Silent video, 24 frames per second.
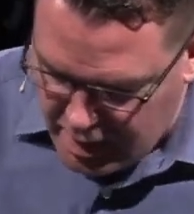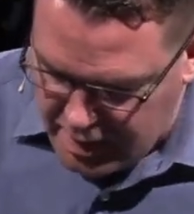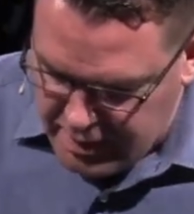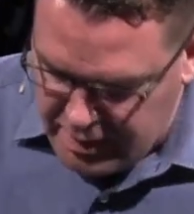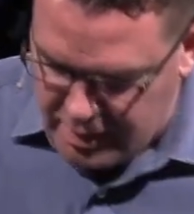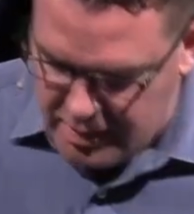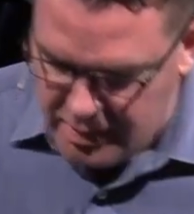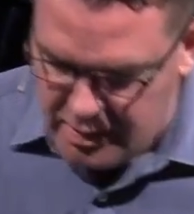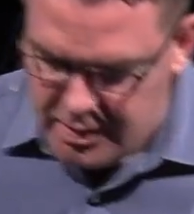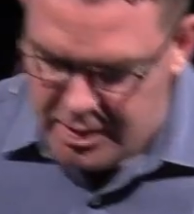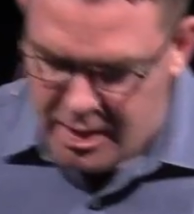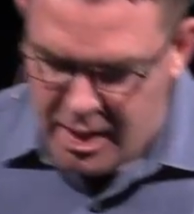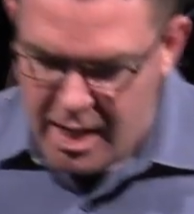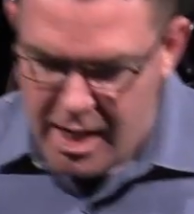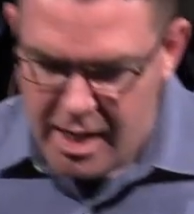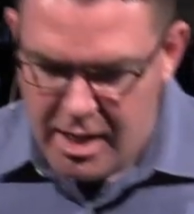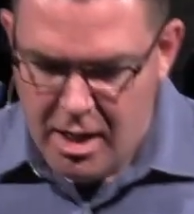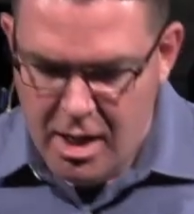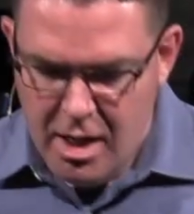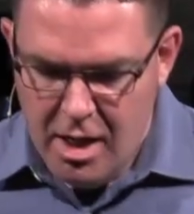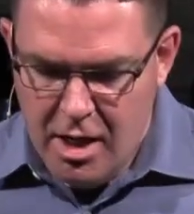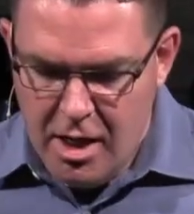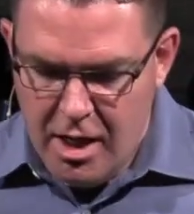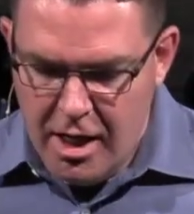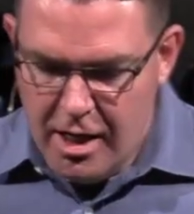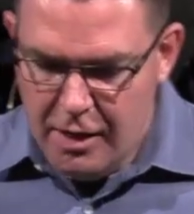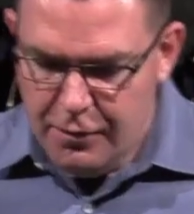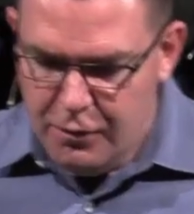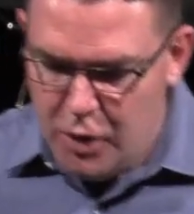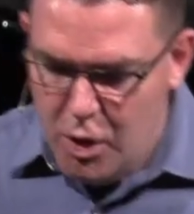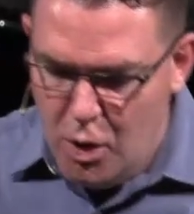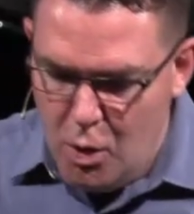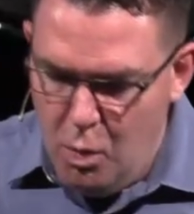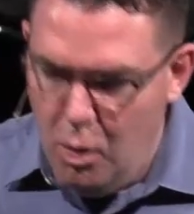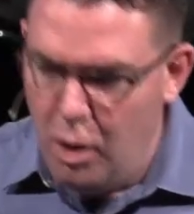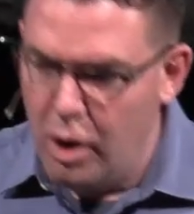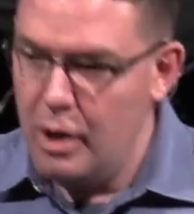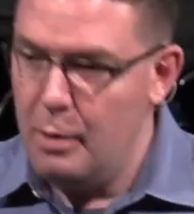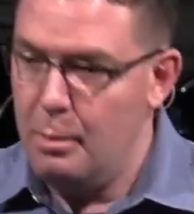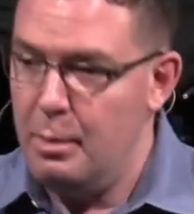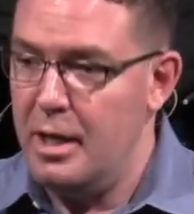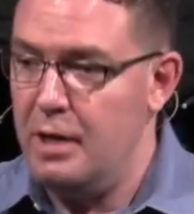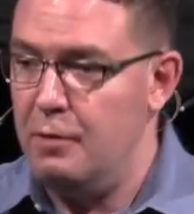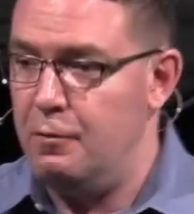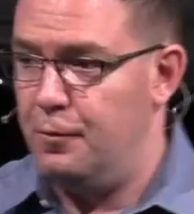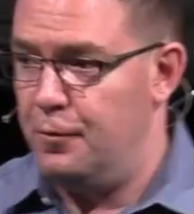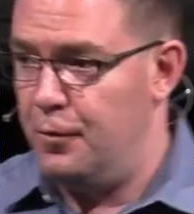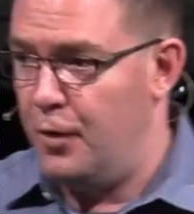doesn't say, if you want to
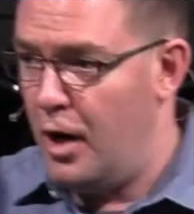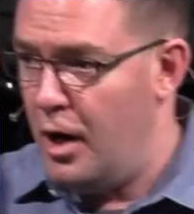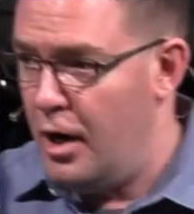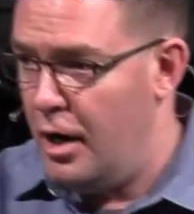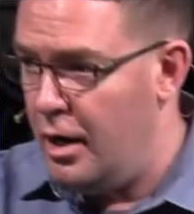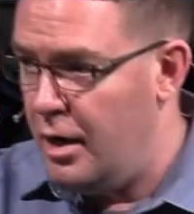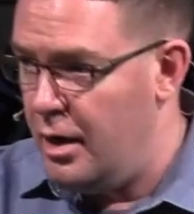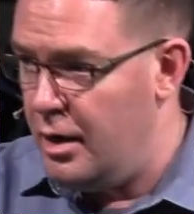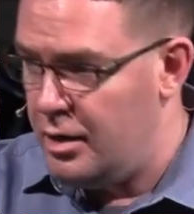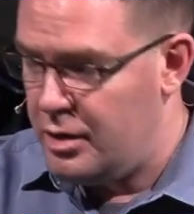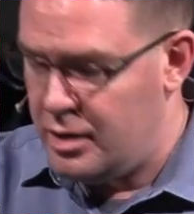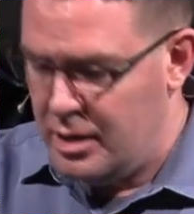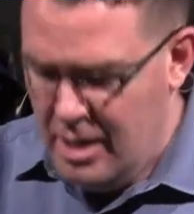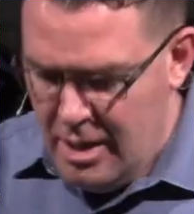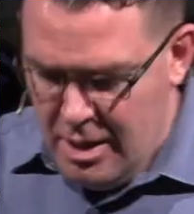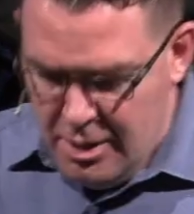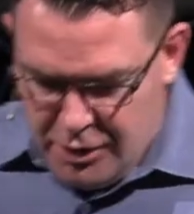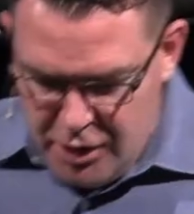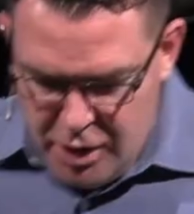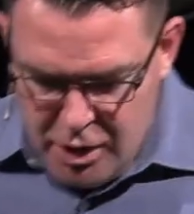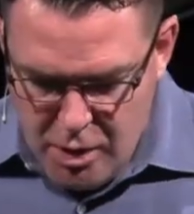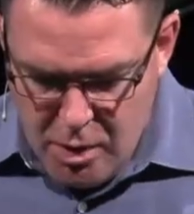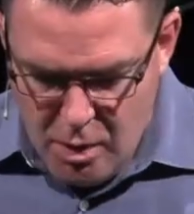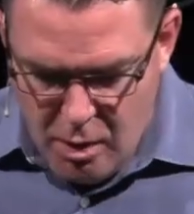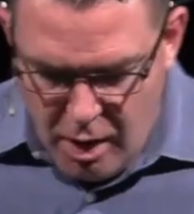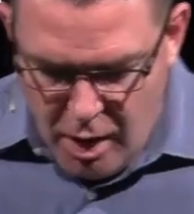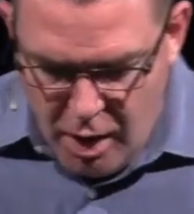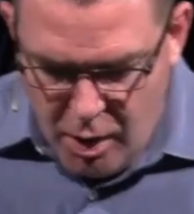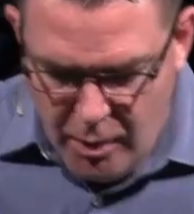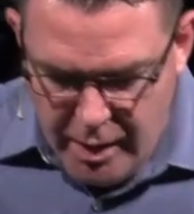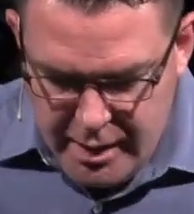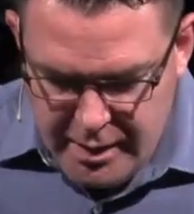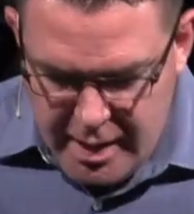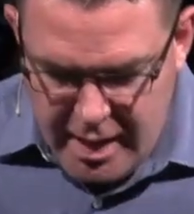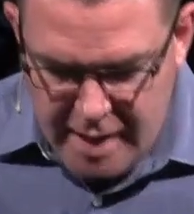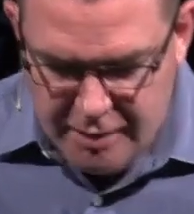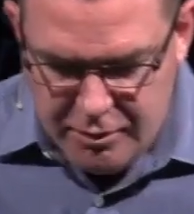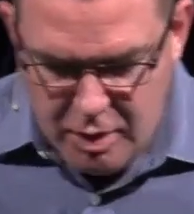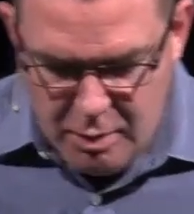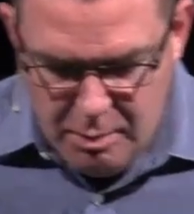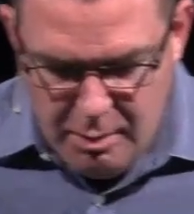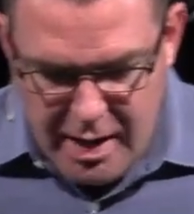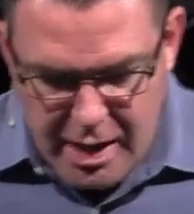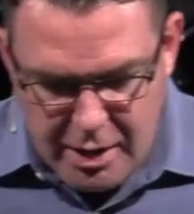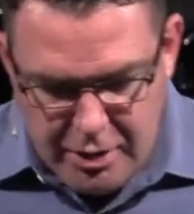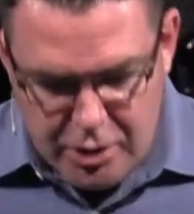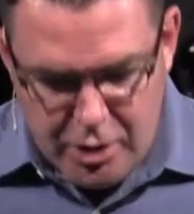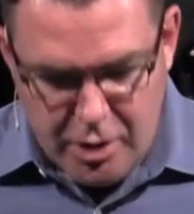be first, then you always have
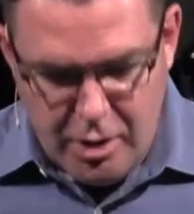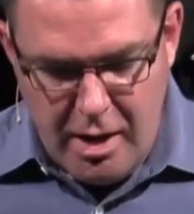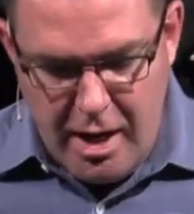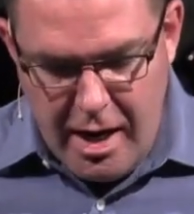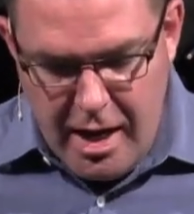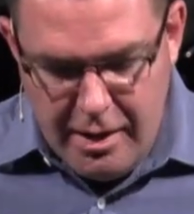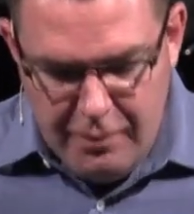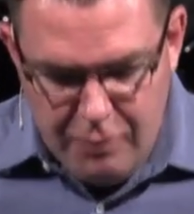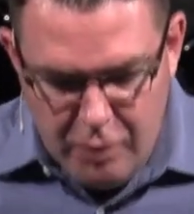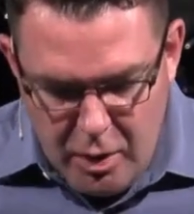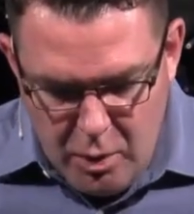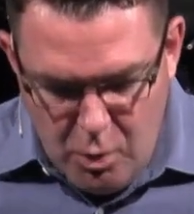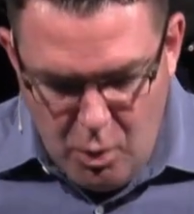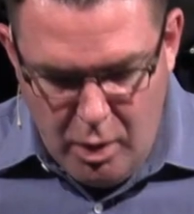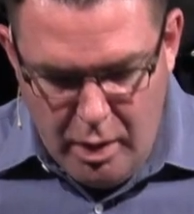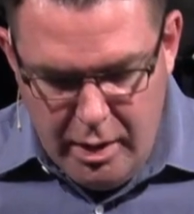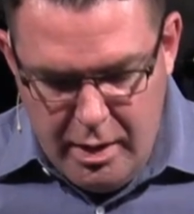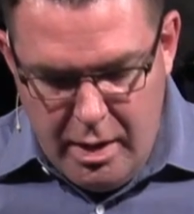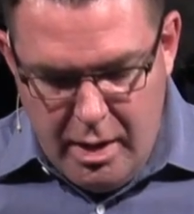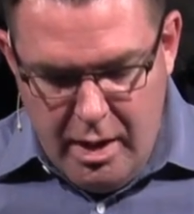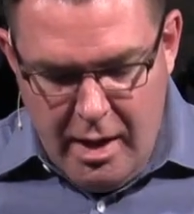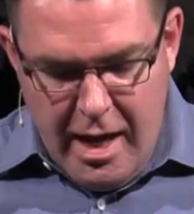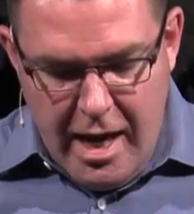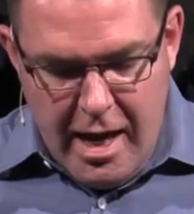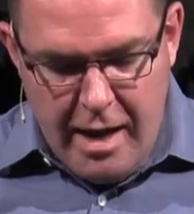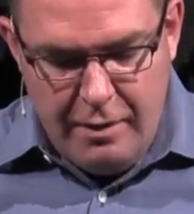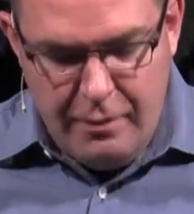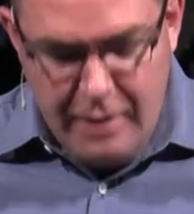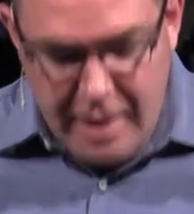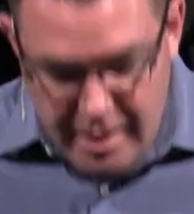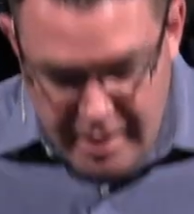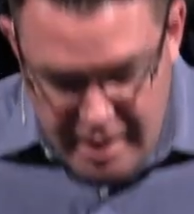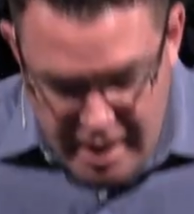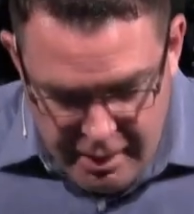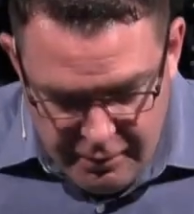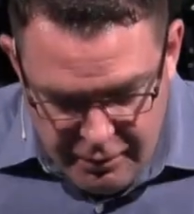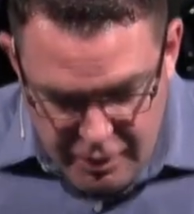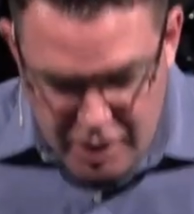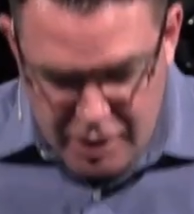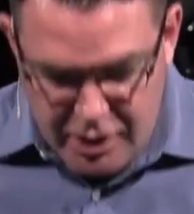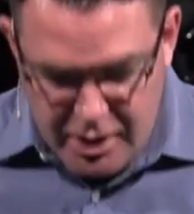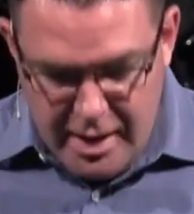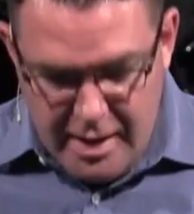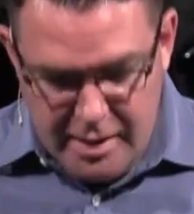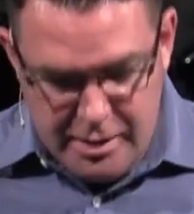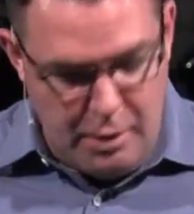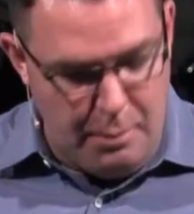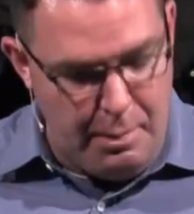to make sure everyone and
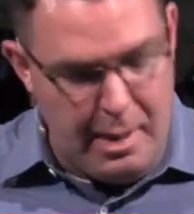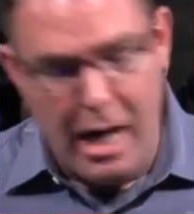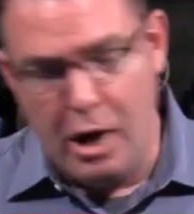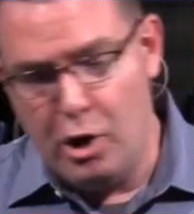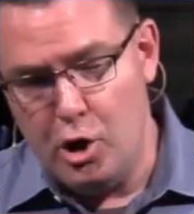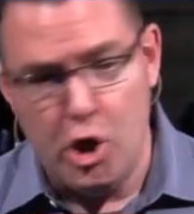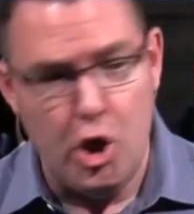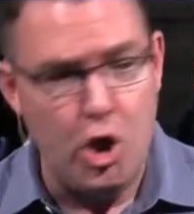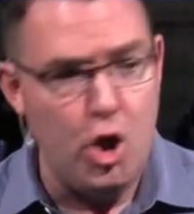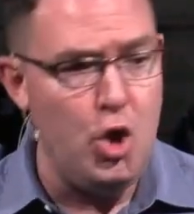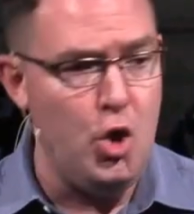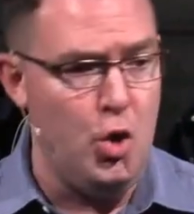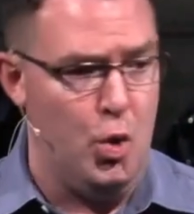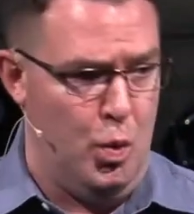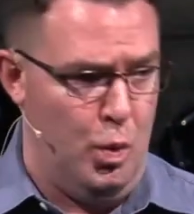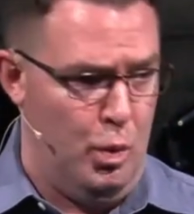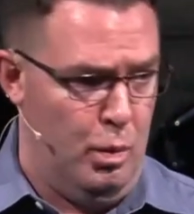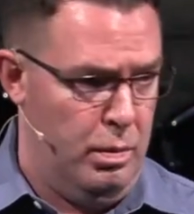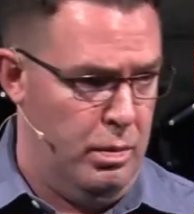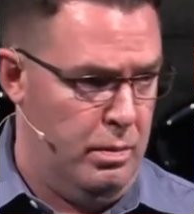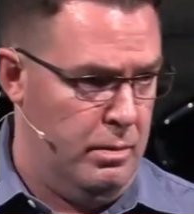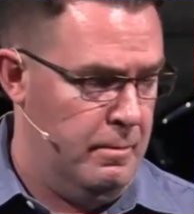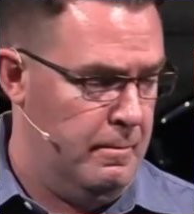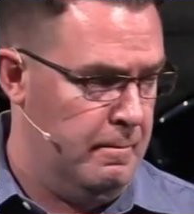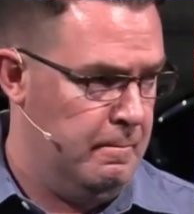everything is about you.